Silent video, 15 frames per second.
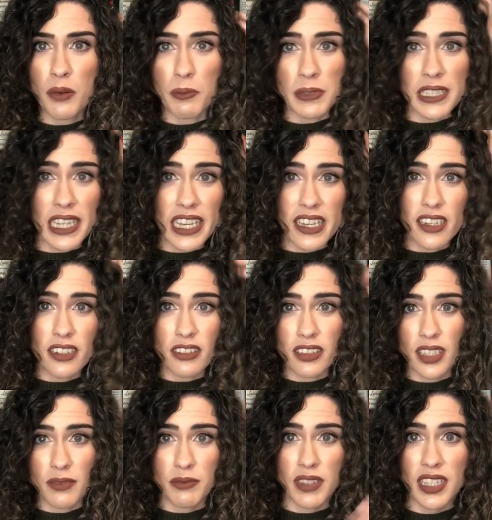plague or
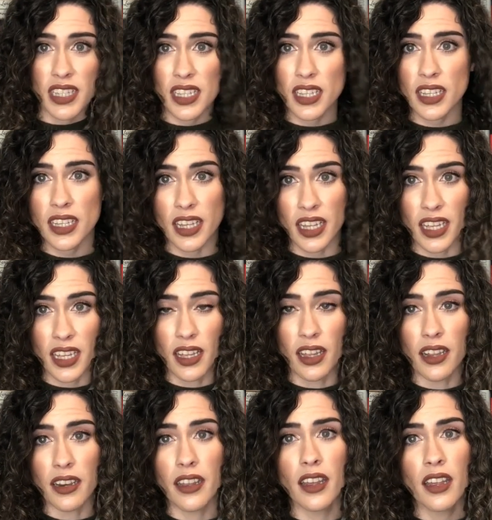something
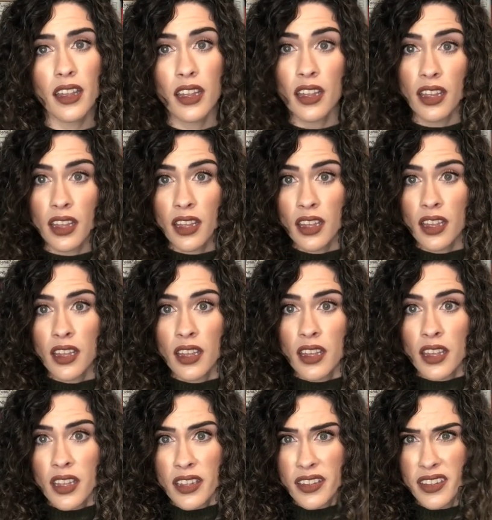and
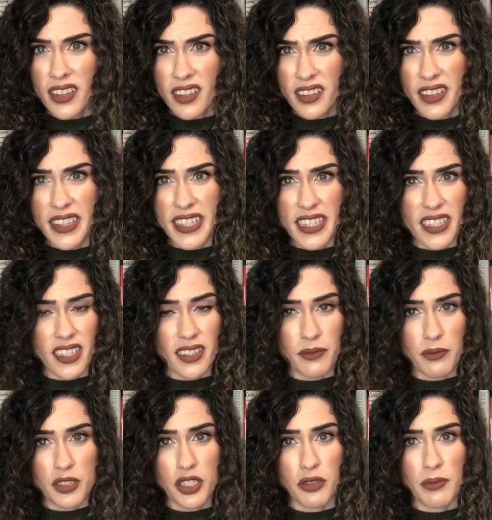
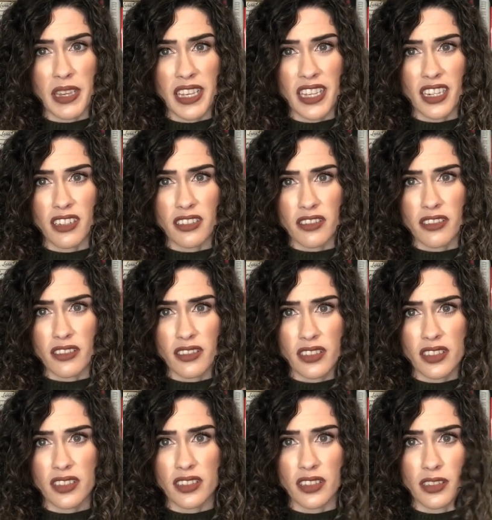the two main
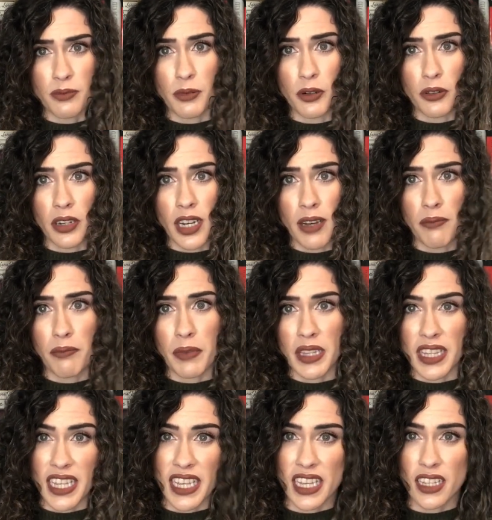characters just broke up
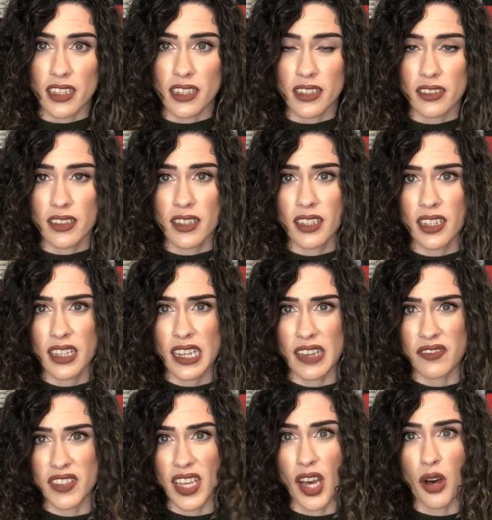and they
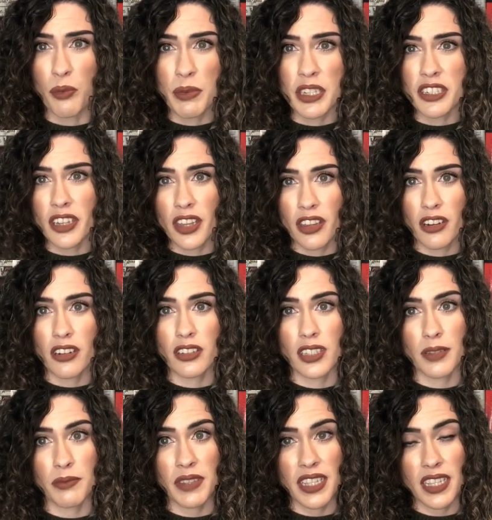have to help each other or
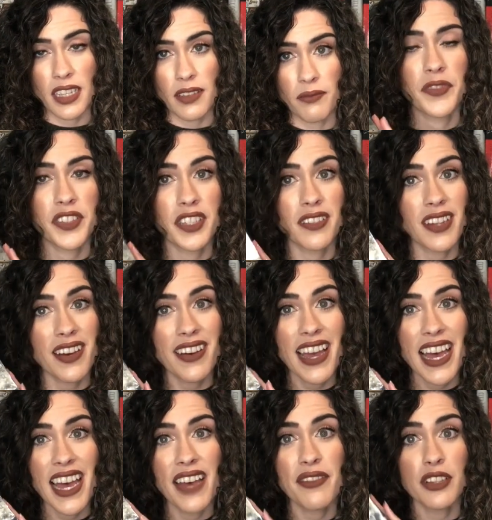something. So now I
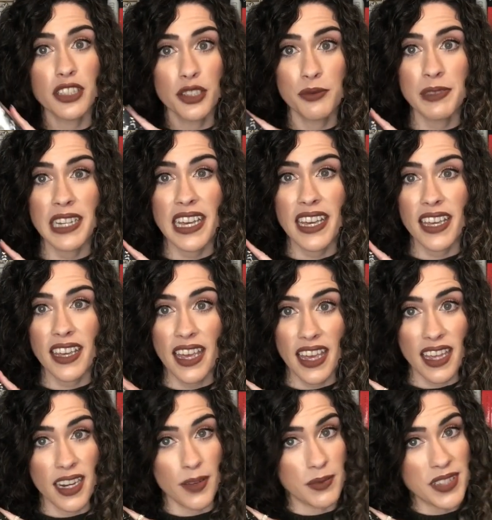have Illuminae
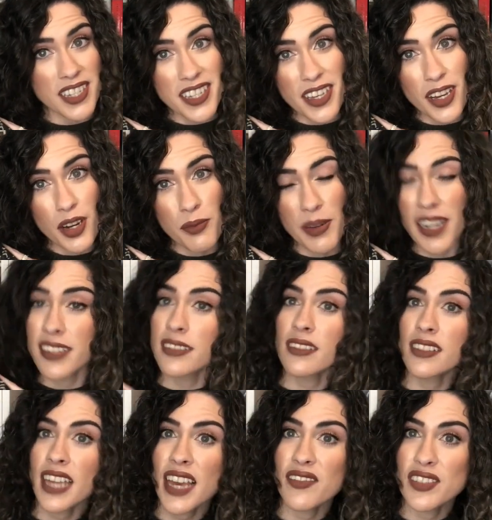and Obsidio, but I
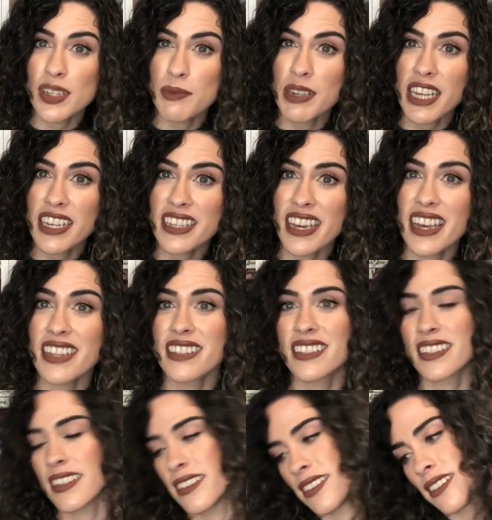still don't have Gemina yet,
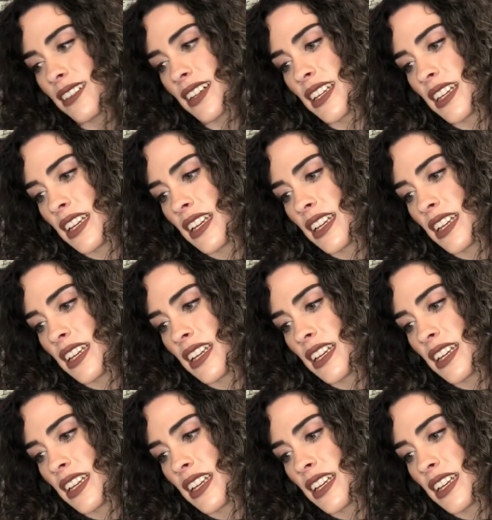so